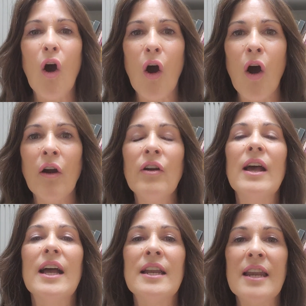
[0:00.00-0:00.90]
are
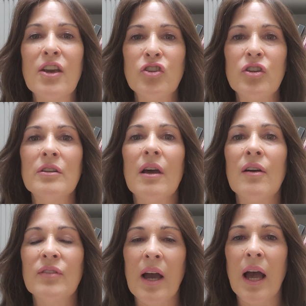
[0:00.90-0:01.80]
a nation
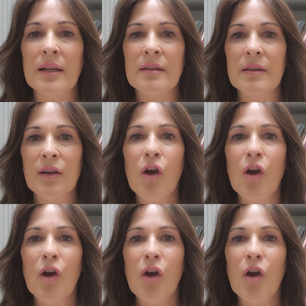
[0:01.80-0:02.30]
of God.